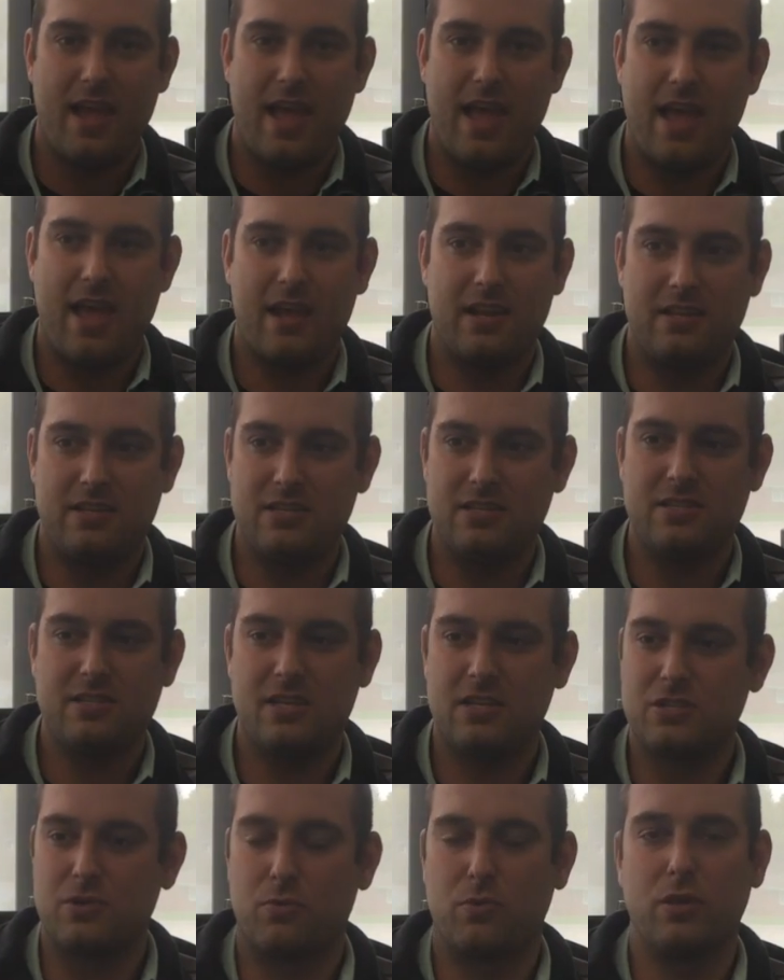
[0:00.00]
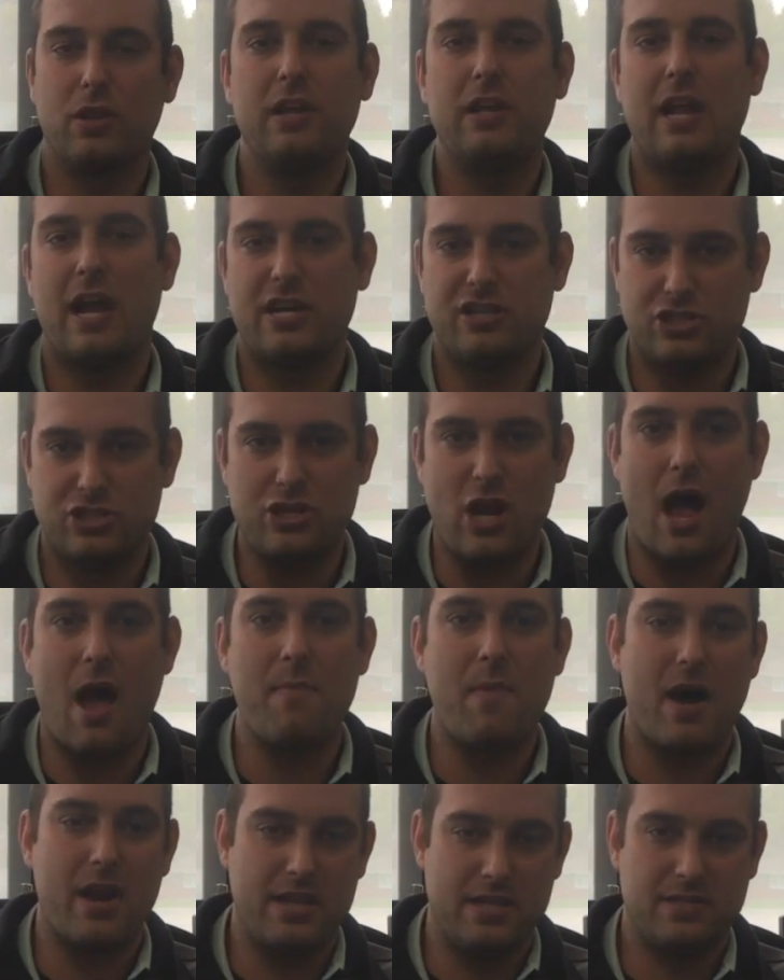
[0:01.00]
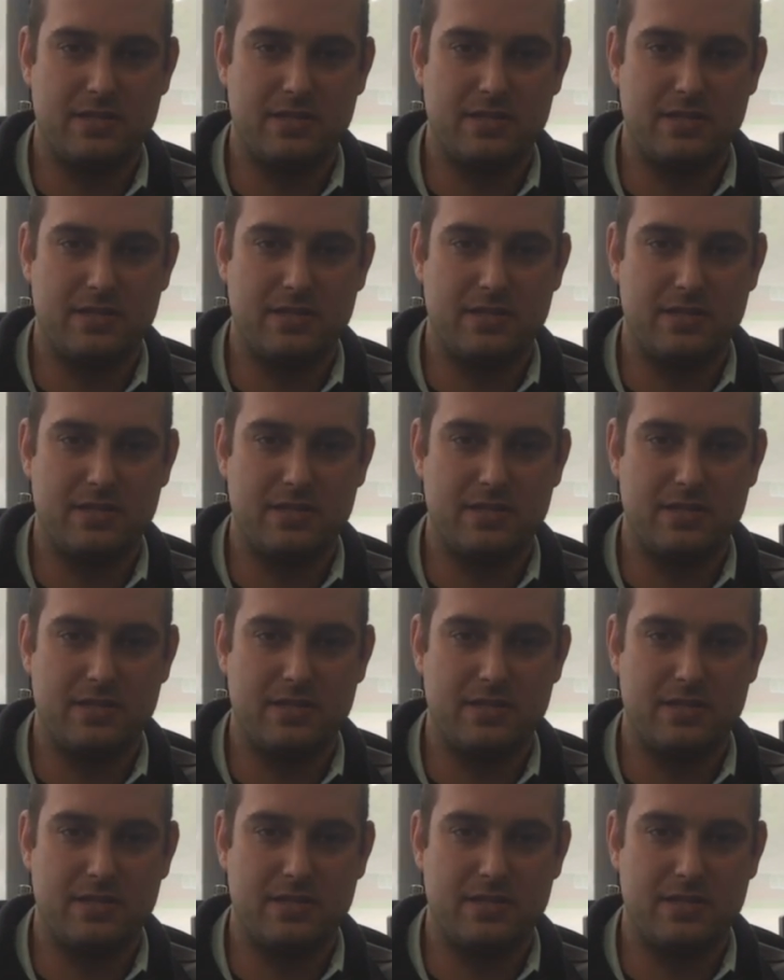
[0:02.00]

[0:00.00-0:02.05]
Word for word: and just does a really nice job on